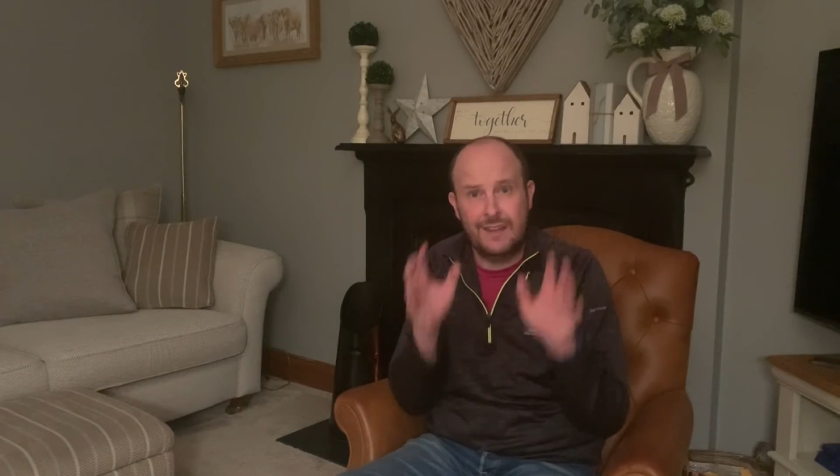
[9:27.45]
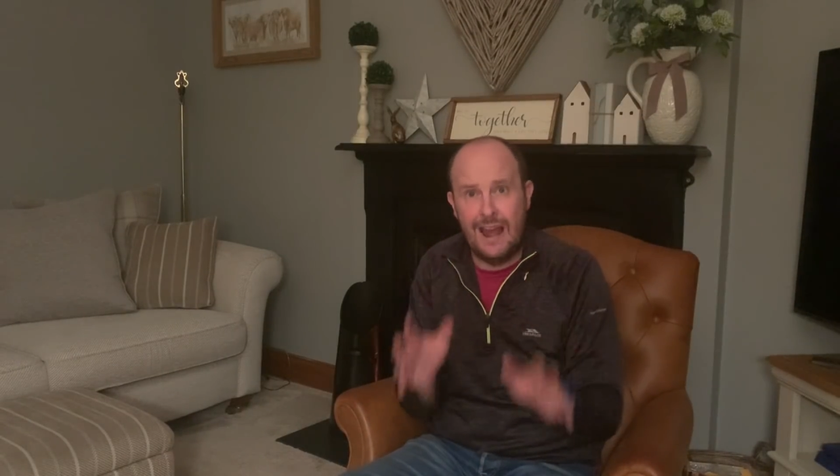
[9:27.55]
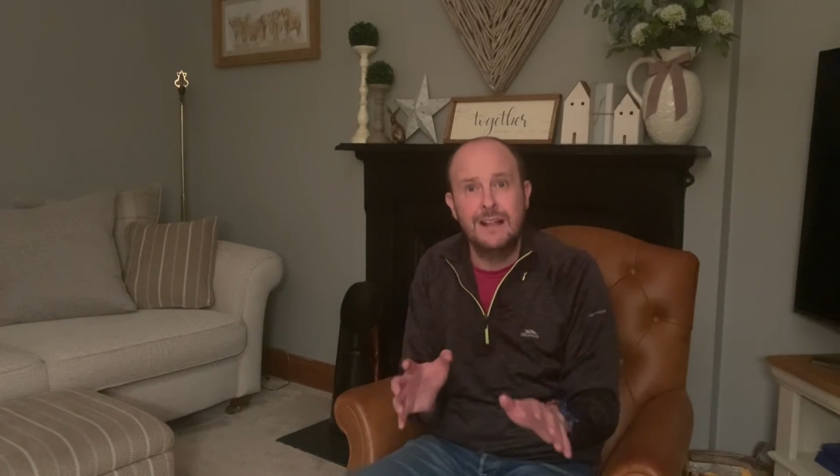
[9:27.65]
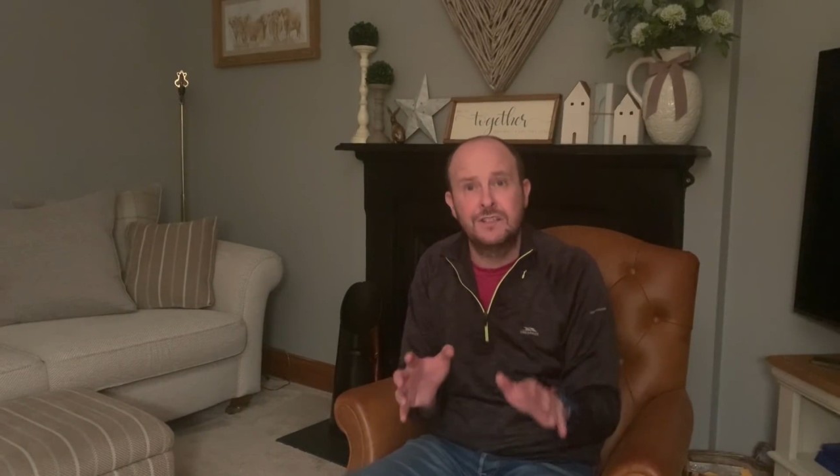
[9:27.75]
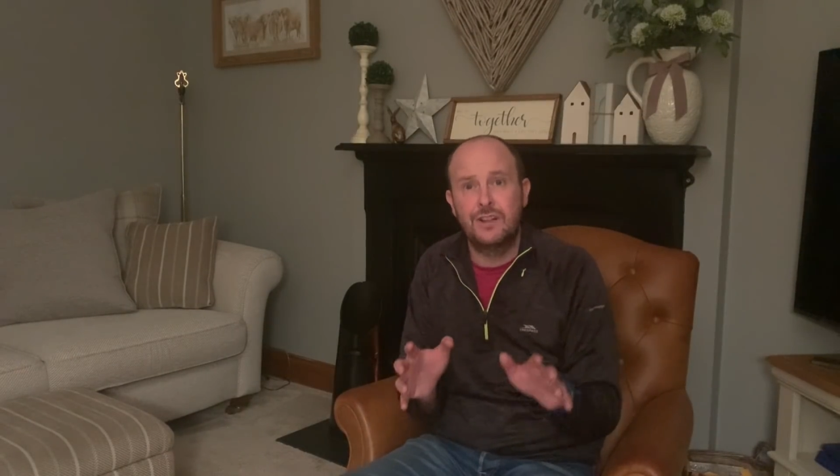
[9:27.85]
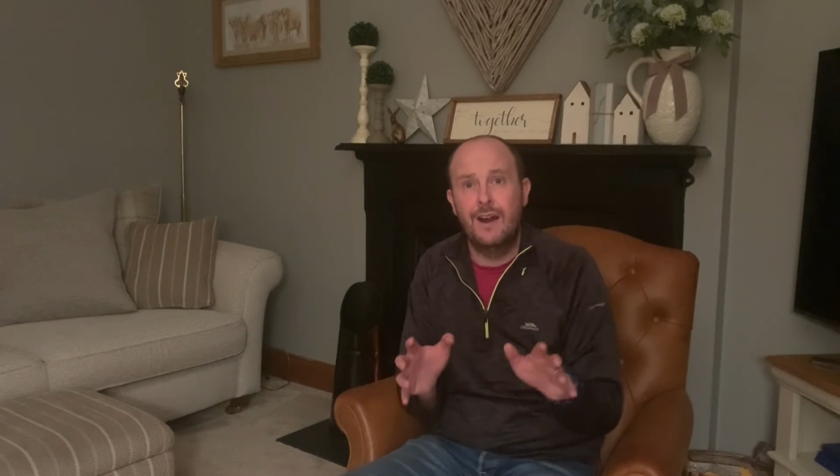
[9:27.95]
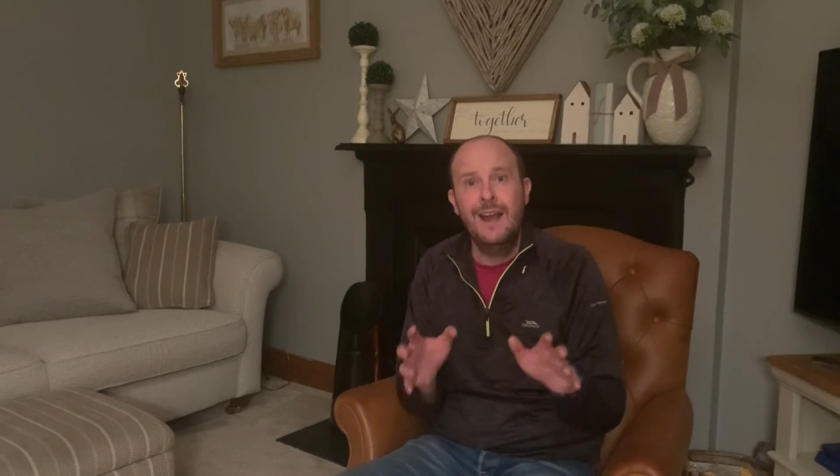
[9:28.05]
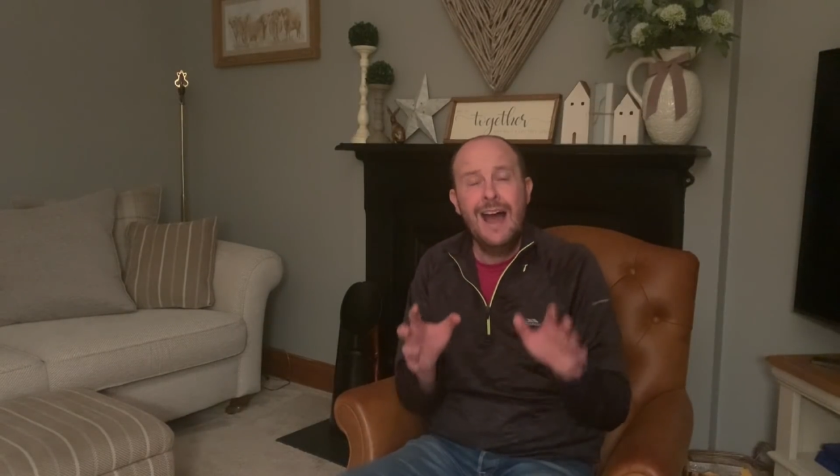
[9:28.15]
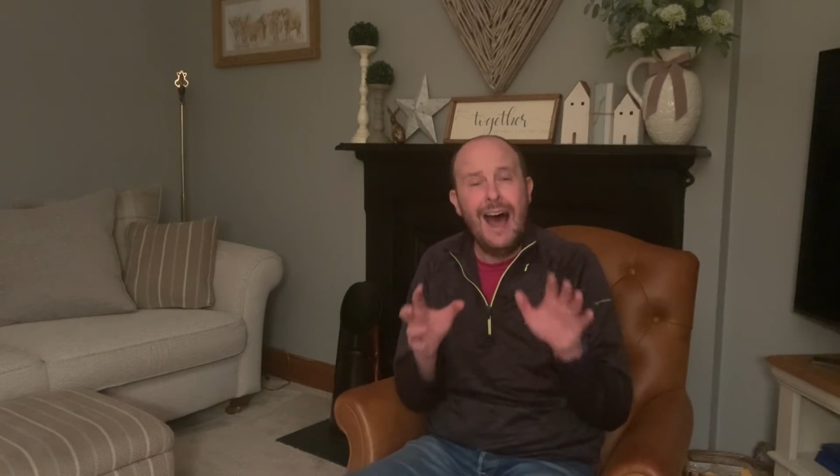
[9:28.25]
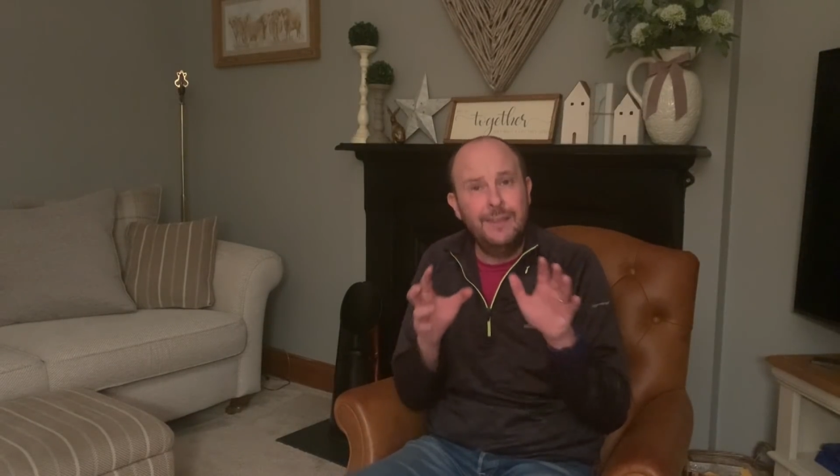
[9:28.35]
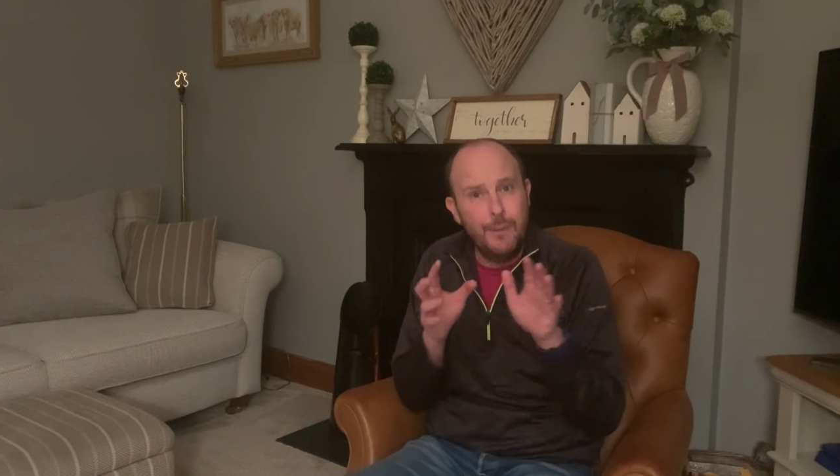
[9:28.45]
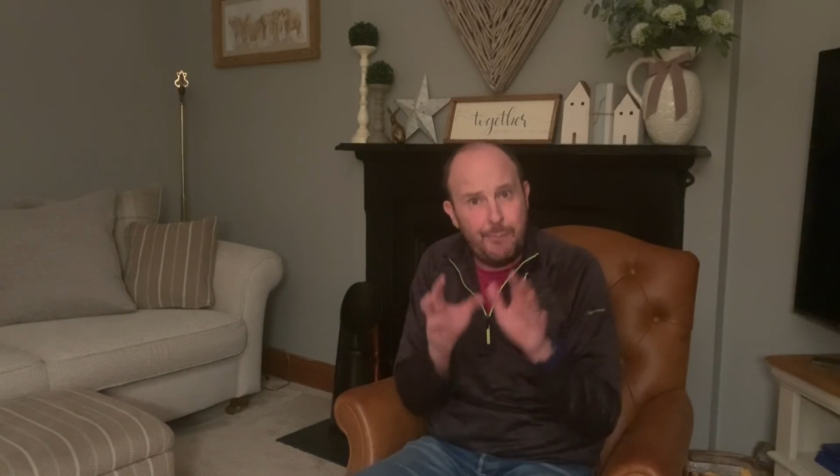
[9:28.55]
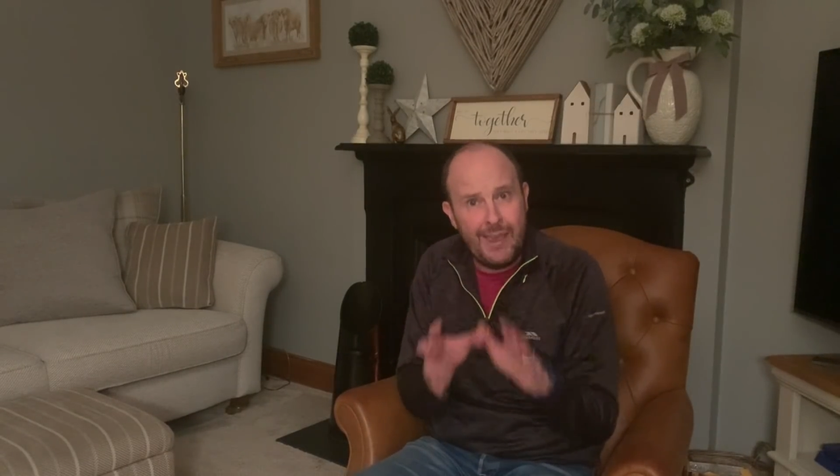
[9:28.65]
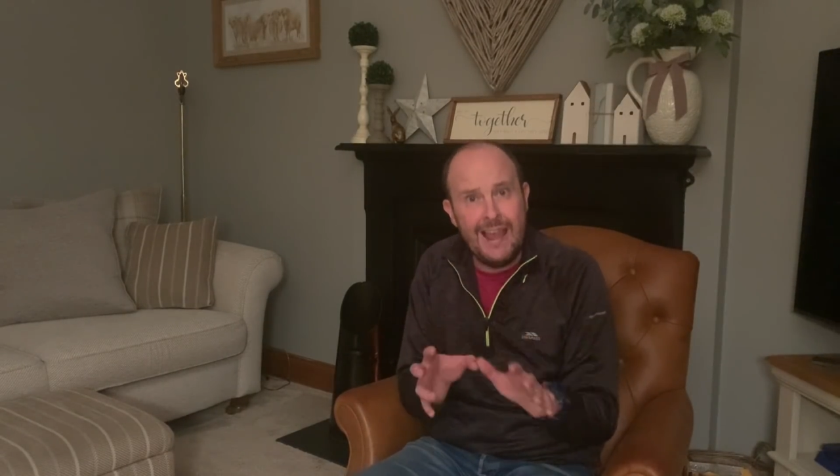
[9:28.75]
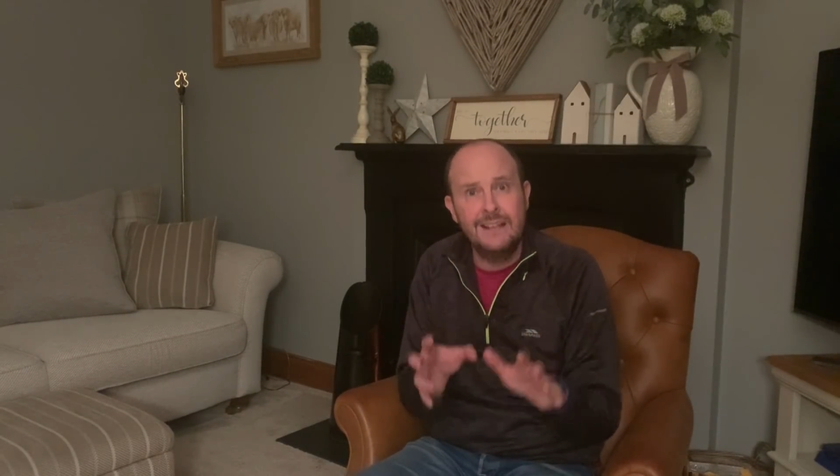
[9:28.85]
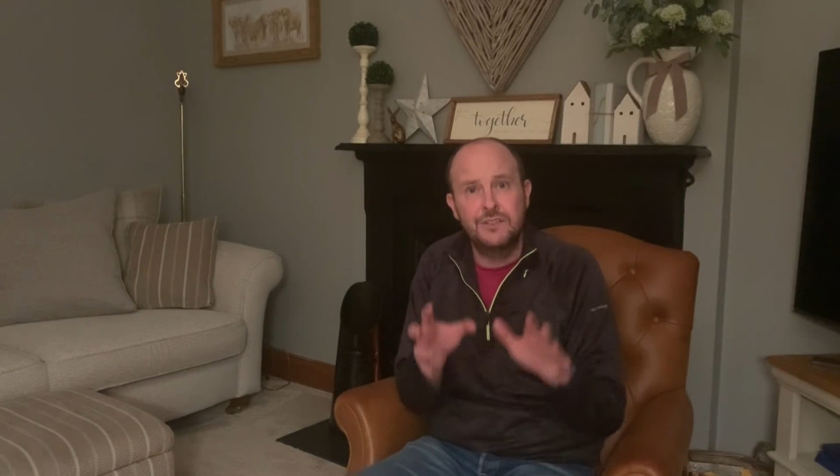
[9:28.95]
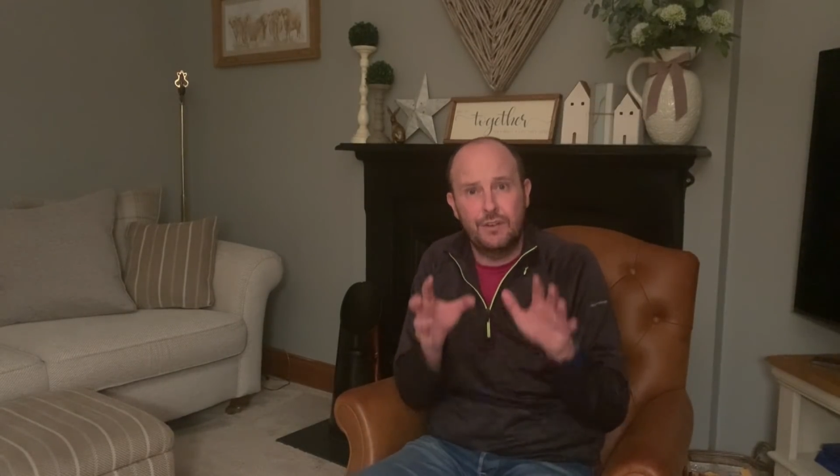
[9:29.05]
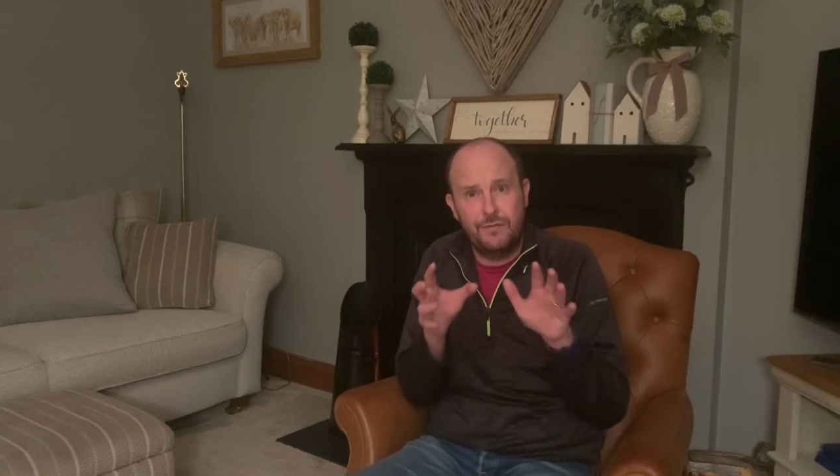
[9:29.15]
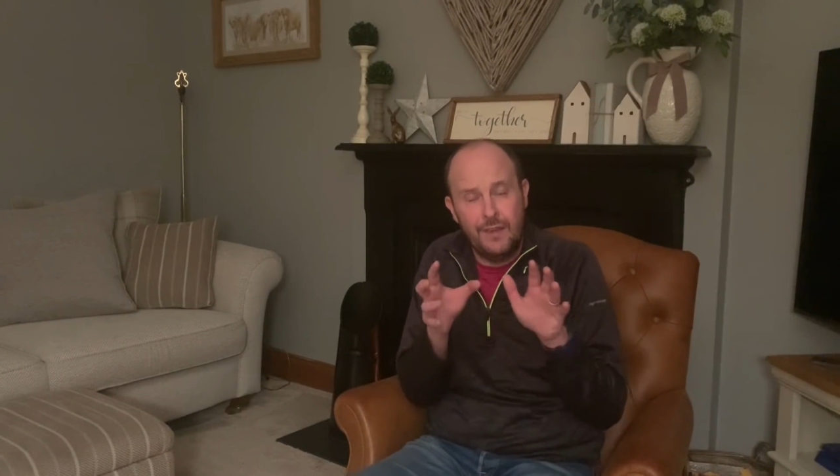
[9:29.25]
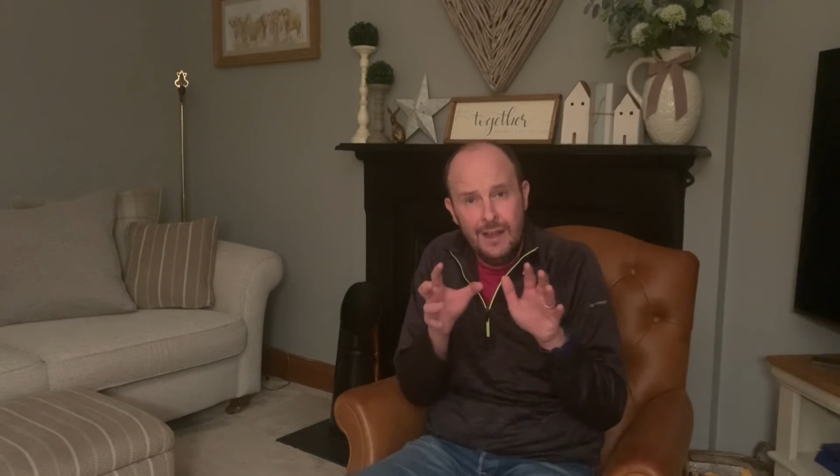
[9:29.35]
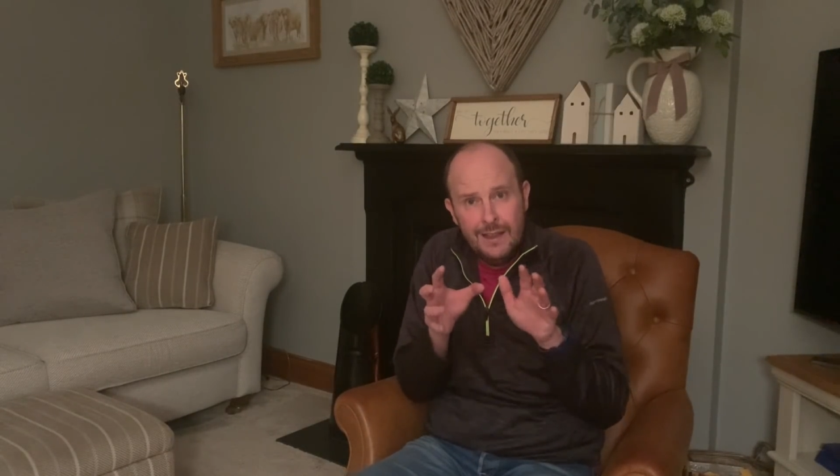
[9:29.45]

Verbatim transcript: cancer and the pains of